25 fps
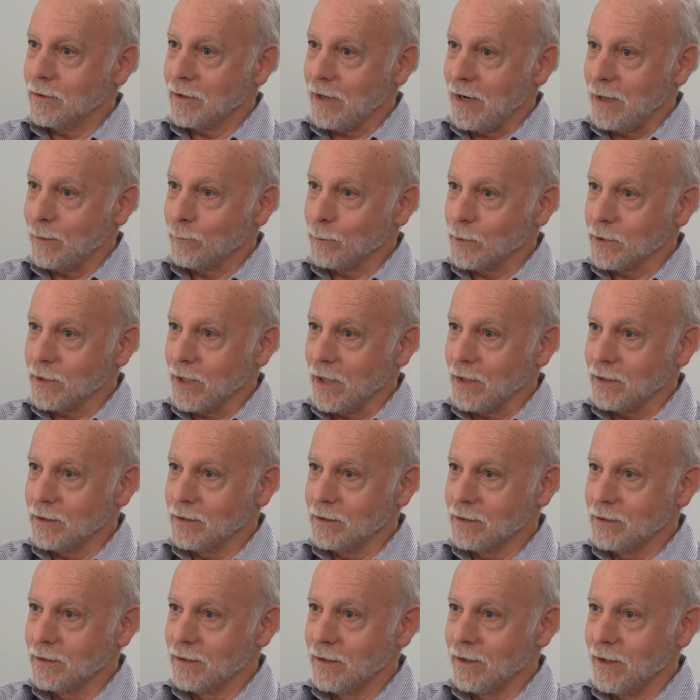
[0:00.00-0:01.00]

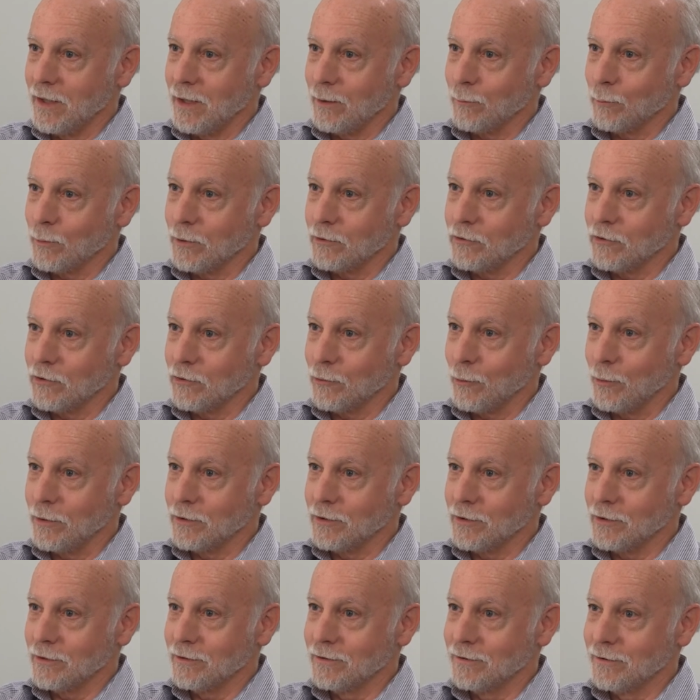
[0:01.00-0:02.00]
complicated that we're just
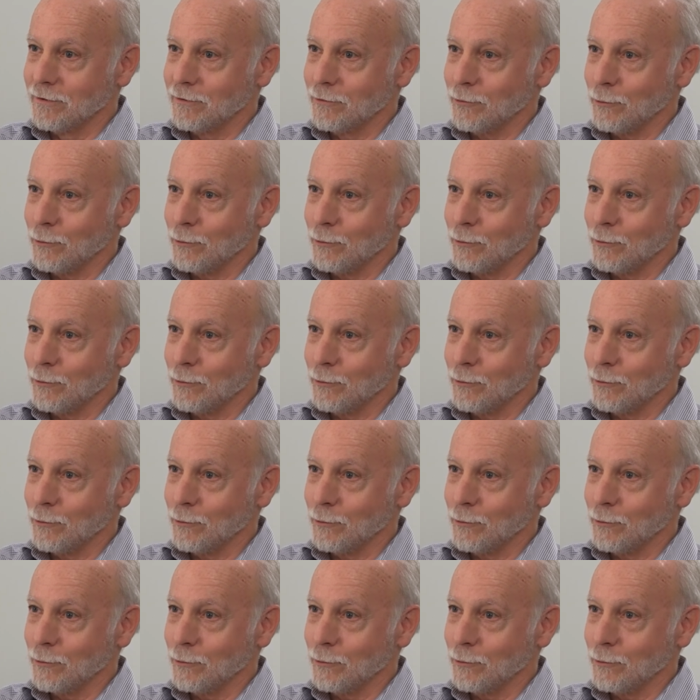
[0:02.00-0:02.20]
going to